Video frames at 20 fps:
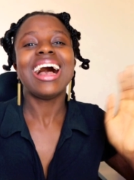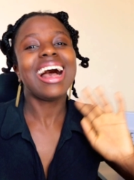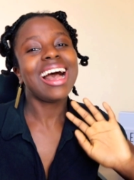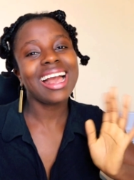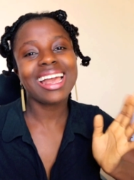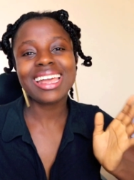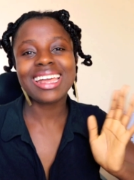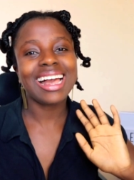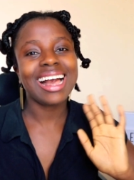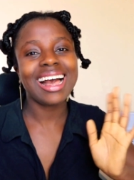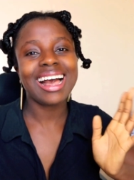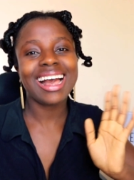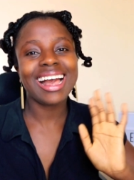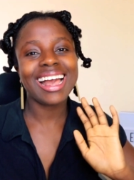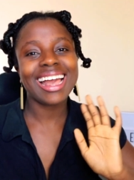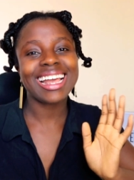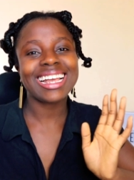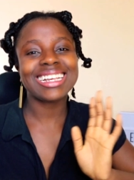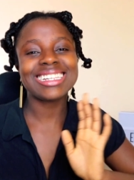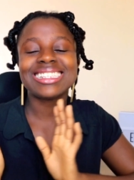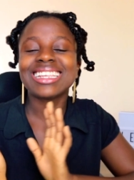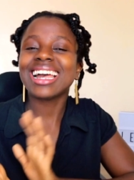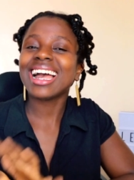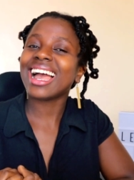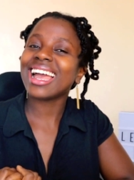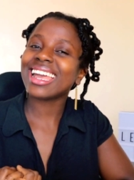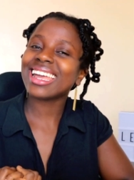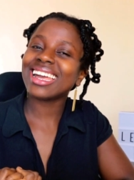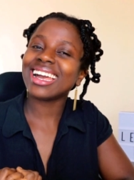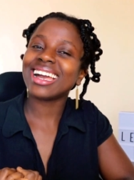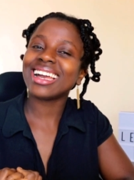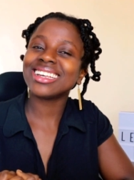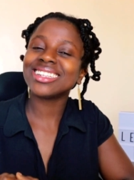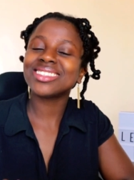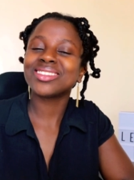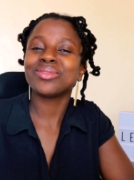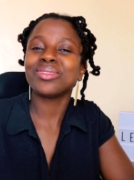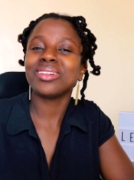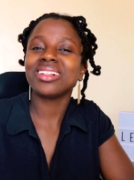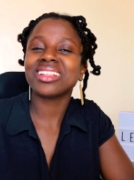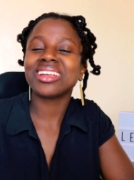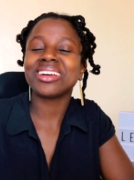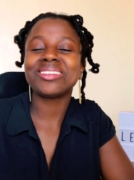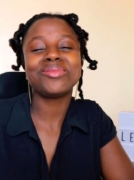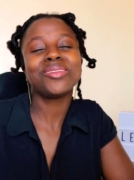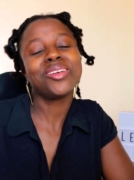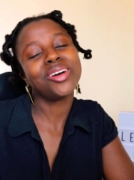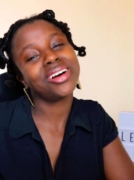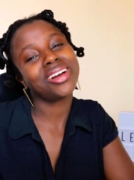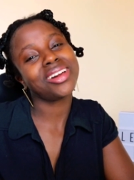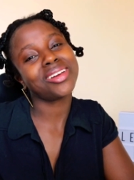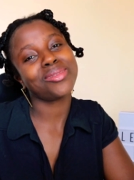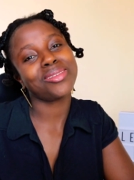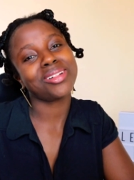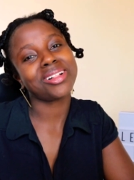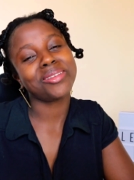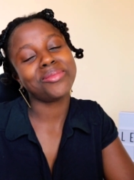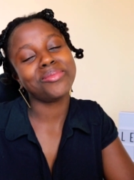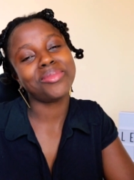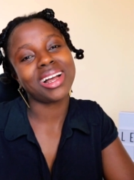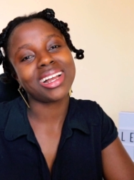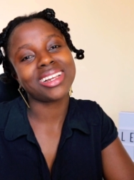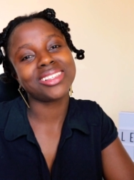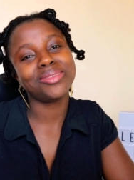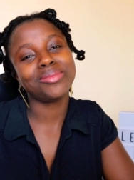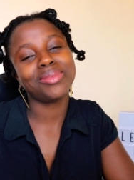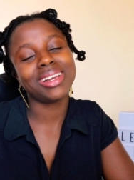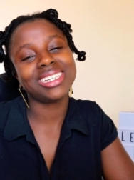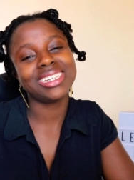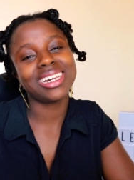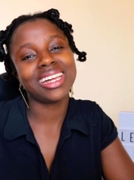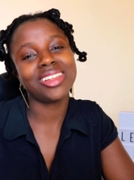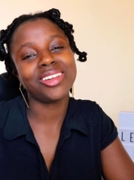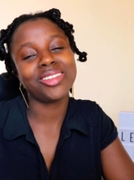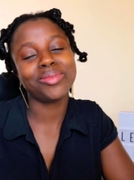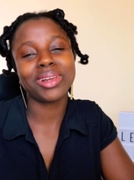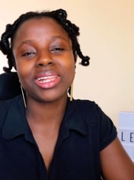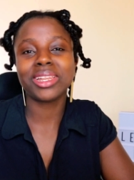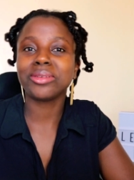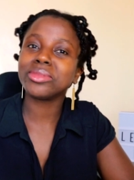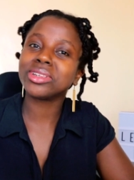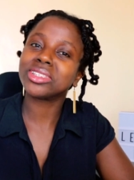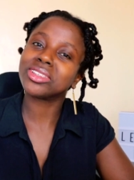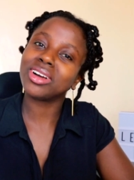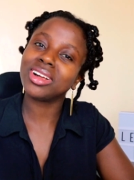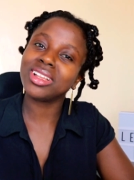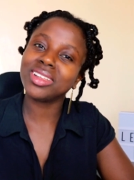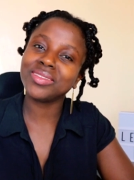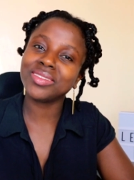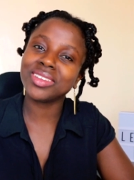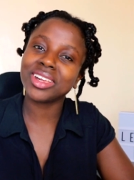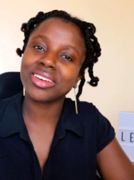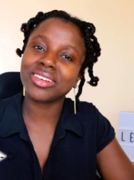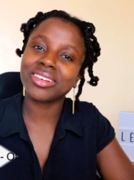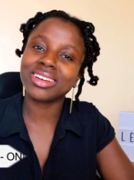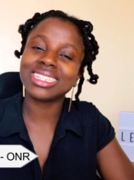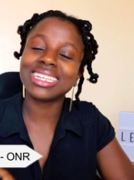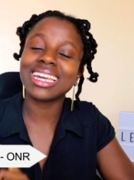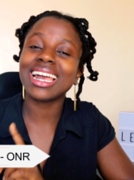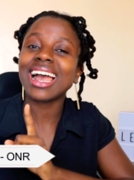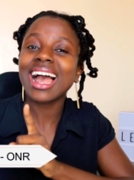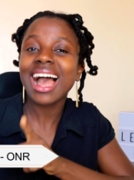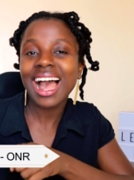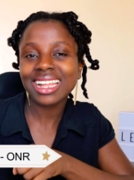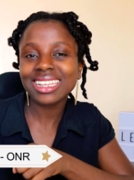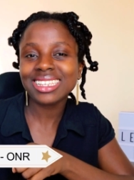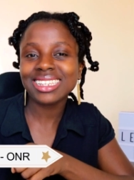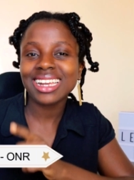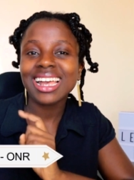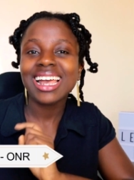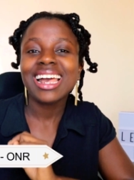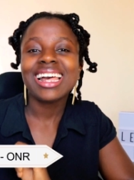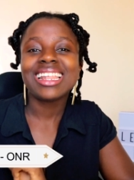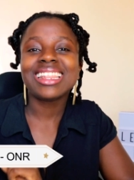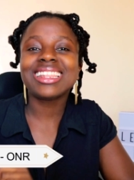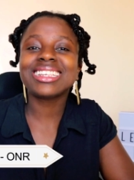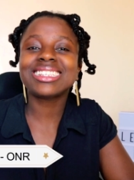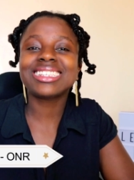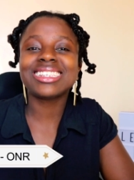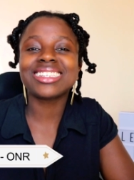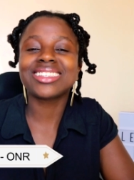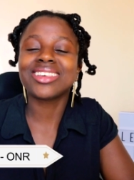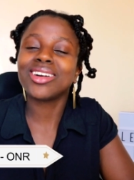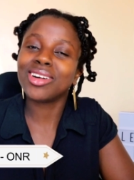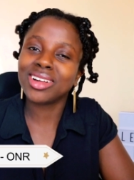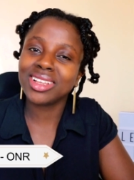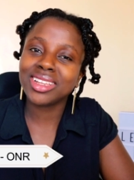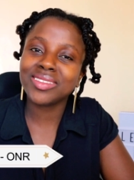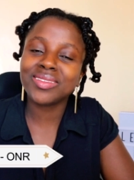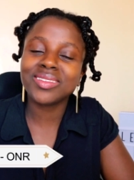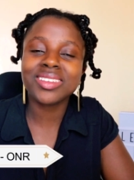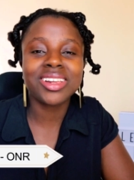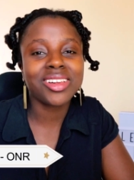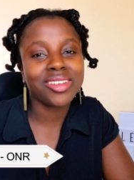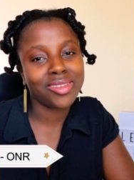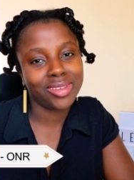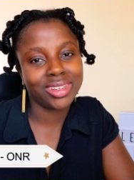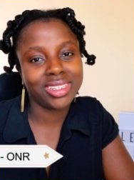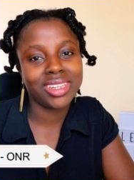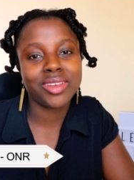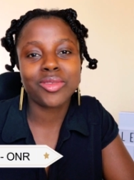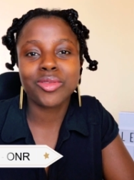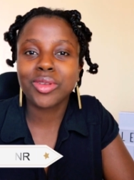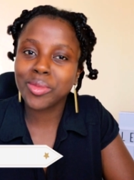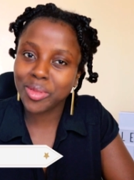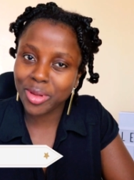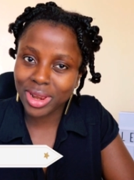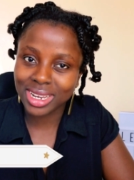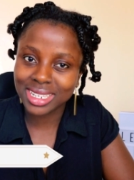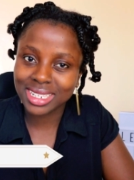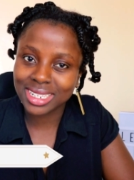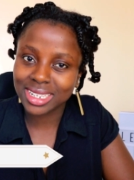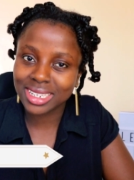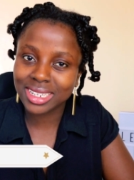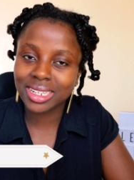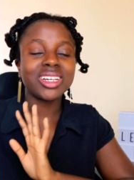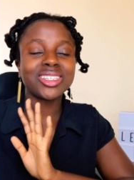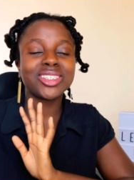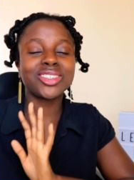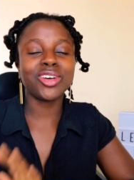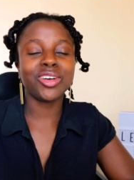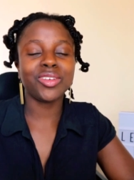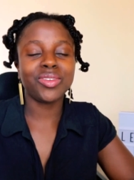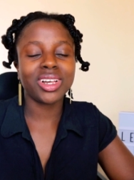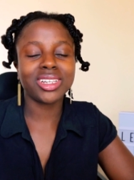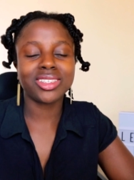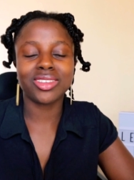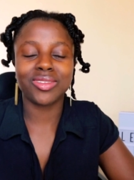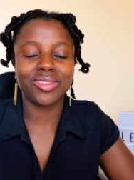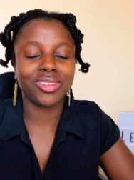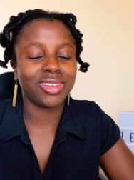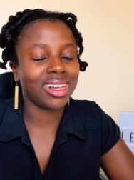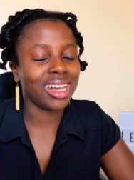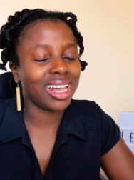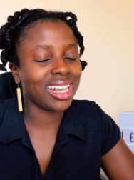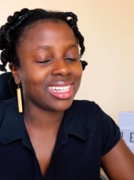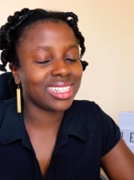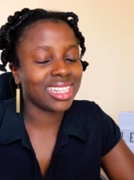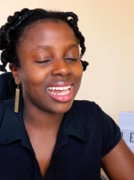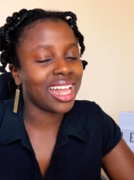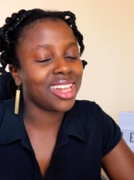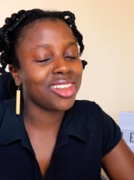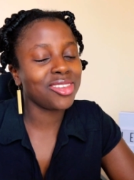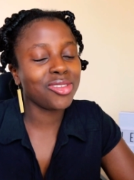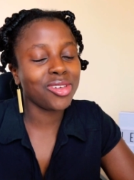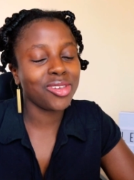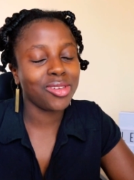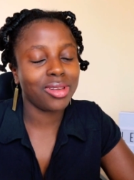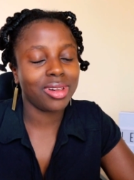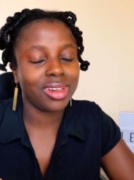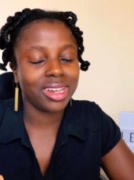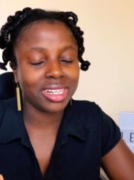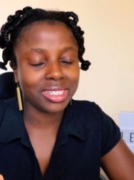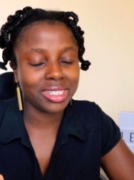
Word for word: hi guys hi guys welcome or welcome back to my channel my name is olive Nkirote and this is olive Nkirote rebranded so first of all guys i know you are